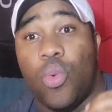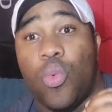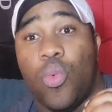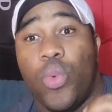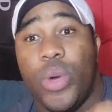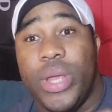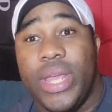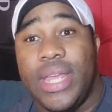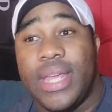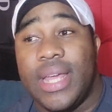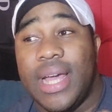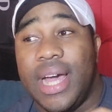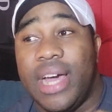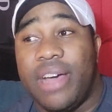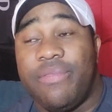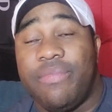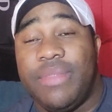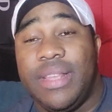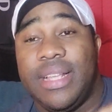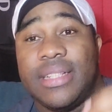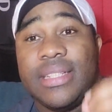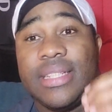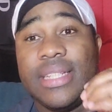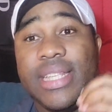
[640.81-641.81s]
We
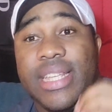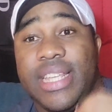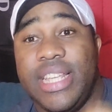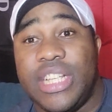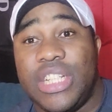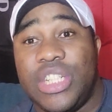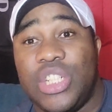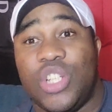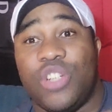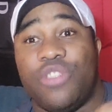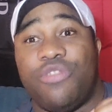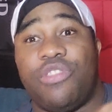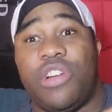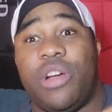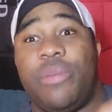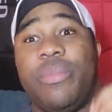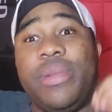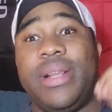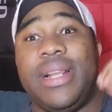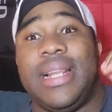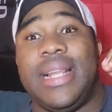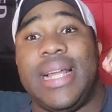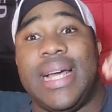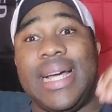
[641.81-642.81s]
have this issue
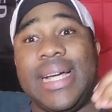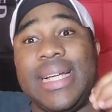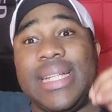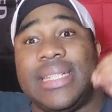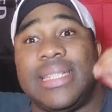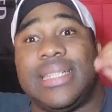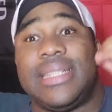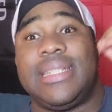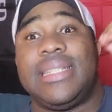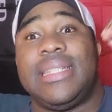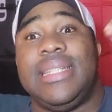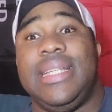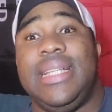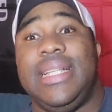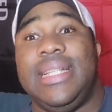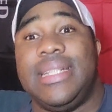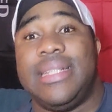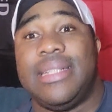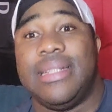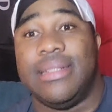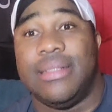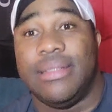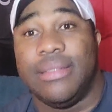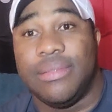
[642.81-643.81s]
from last
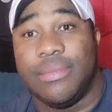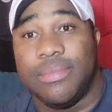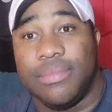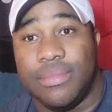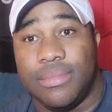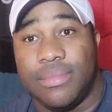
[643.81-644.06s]
season.